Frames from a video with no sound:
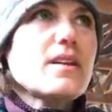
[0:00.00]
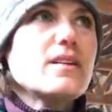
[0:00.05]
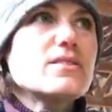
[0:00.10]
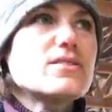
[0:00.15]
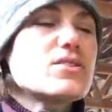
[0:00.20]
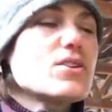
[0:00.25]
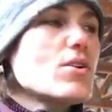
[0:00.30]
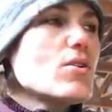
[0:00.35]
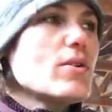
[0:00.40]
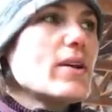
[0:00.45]

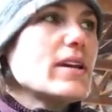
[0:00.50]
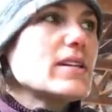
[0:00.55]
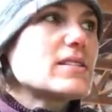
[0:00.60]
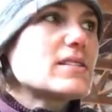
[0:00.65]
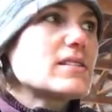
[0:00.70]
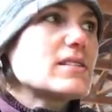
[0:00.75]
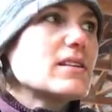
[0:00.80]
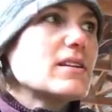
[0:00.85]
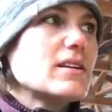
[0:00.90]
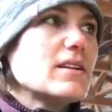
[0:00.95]
so
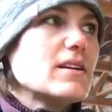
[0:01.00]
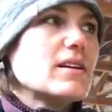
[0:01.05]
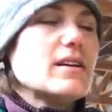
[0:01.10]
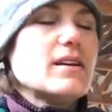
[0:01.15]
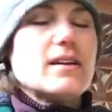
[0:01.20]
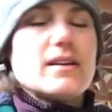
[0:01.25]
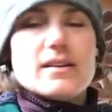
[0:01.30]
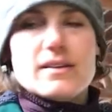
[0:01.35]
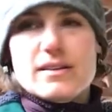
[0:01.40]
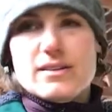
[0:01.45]

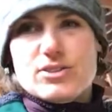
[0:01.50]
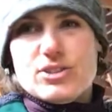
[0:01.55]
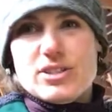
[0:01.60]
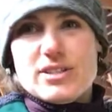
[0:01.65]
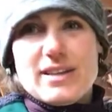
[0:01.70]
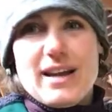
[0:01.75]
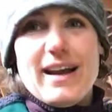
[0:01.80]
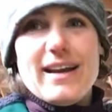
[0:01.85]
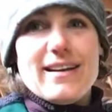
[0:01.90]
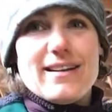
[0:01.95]

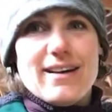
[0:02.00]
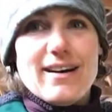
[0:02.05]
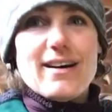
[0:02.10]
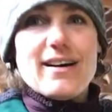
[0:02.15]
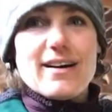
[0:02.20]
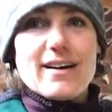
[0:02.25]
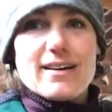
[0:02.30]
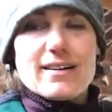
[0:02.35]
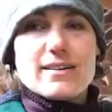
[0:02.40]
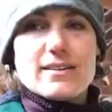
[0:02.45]
she's kind of
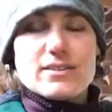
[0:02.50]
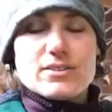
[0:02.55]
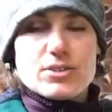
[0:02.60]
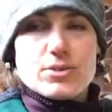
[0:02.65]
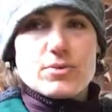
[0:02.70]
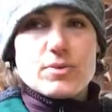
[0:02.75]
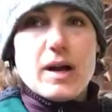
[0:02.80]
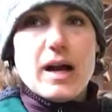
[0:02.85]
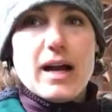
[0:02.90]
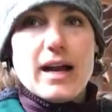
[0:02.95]
hard
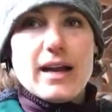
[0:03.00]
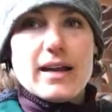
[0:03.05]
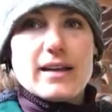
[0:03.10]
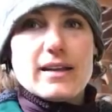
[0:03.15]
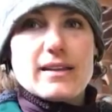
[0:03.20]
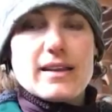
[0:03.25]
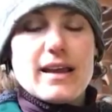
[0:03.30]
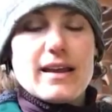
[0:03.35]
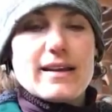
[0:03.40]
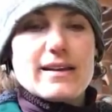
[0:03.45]
to ride
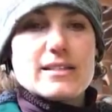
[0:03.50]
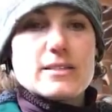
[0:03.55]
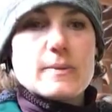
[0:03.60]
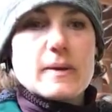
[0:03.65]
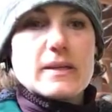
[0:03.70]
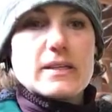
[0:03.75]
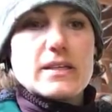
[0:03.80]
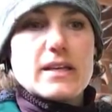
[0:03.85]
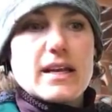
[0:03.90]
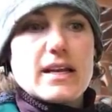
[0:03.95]
in that
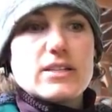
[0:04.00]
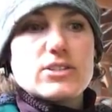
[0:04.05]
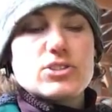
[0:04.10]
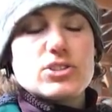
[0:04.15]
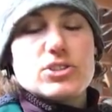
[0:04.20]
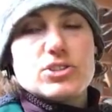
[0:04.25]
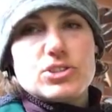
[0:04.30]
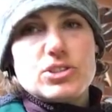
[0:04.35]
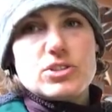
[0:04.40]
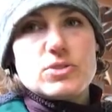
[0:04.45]
aspect. And
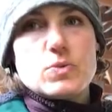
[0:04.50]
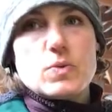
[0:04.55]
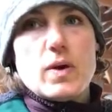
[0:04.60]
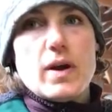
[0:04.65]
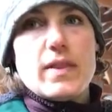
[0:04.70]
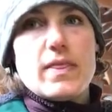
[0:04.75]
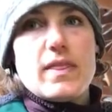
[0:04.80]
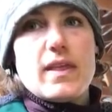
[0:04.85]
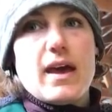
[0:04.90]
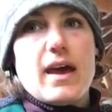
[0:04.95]
actually she's
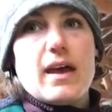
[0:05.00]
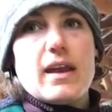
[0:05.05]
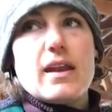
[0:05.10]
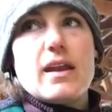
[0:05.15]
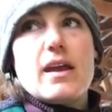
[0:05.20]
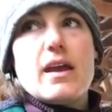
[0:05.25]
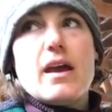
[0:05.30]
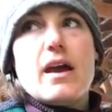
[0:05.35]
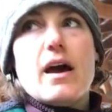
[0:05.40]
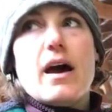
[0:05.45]
one that
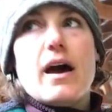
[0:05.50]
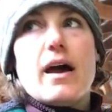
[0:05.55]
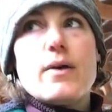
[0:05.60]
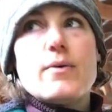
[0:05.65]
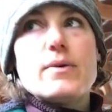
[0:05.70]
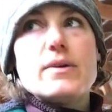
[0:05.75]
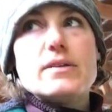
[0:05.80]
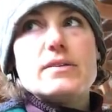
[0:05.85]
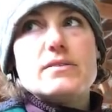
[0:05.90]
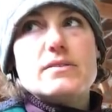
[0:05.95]
I
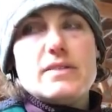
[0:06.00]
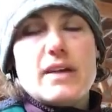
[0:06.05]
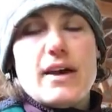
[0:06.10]
would